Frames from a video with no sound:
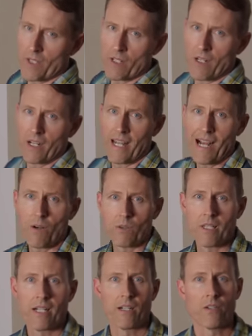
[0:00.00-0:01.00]
I couldn't
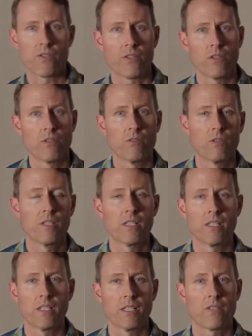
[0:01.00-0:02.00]
lose the
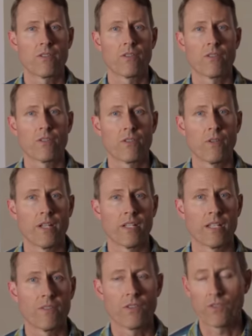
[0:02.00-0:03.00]
signal. It, it, it held
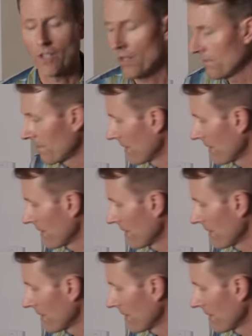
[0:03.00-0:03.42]
on the entire